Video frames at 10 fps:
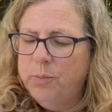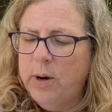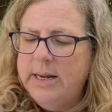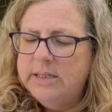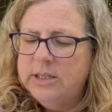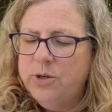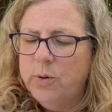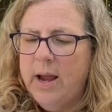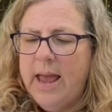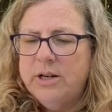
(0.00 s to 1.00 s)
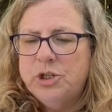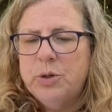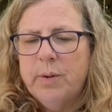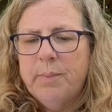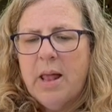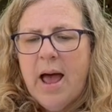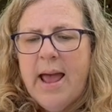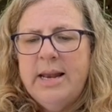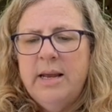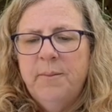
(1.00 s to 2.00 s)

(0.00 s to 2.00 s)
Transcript: brains into her head," she replied.